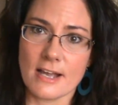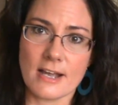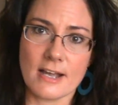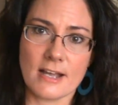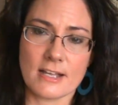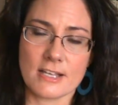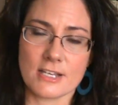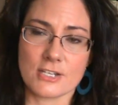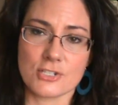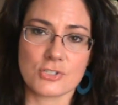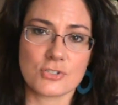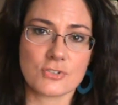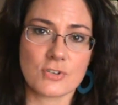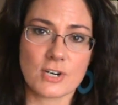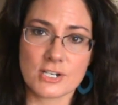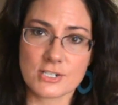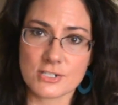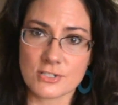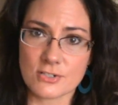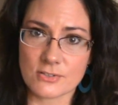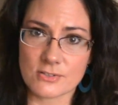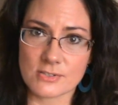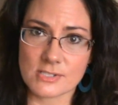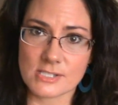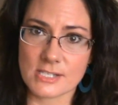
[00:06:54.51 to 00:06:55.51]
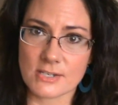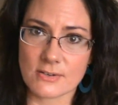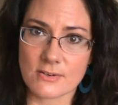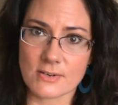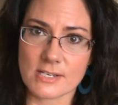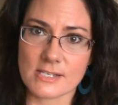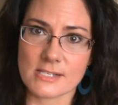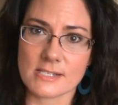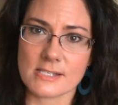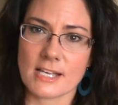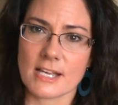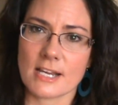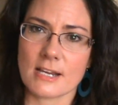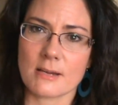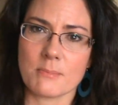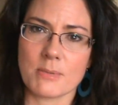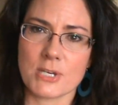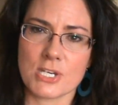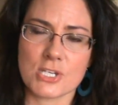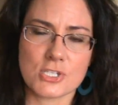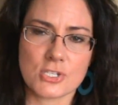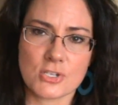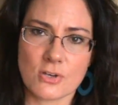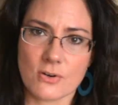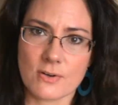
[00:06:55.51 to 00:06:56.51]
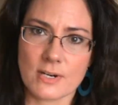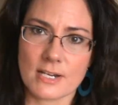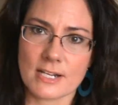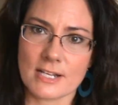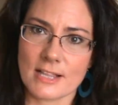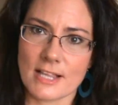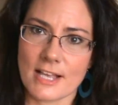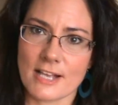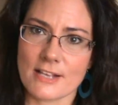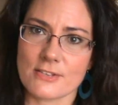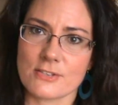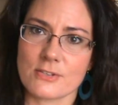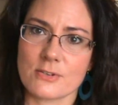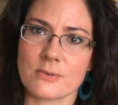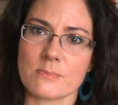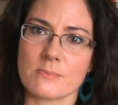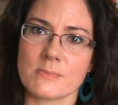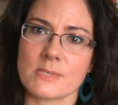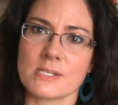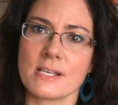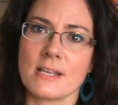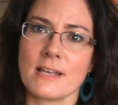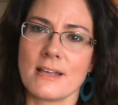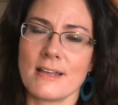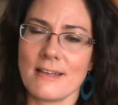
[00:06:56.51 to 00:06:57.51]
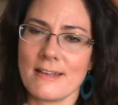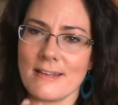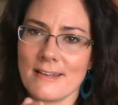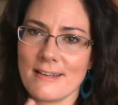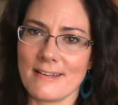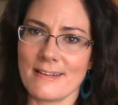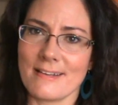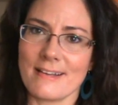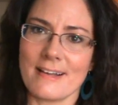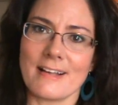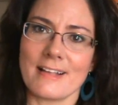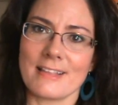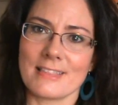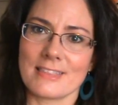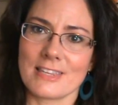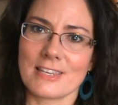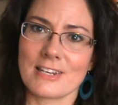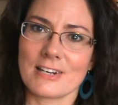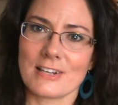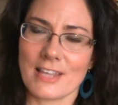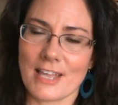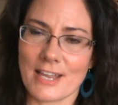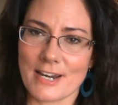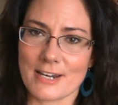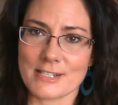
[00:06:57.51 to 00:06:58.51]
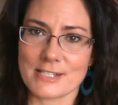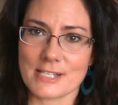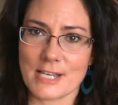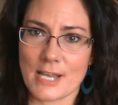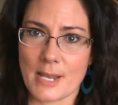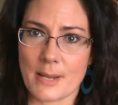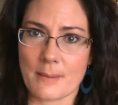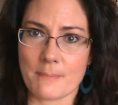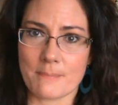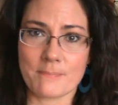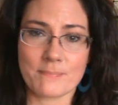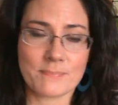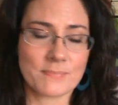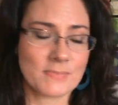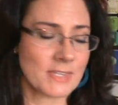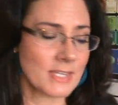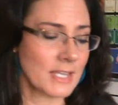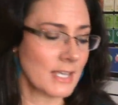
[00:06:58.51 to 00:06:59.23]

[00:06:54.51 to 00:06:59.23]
uh, instructional series that could be shown in classrooms a uh, little at a time.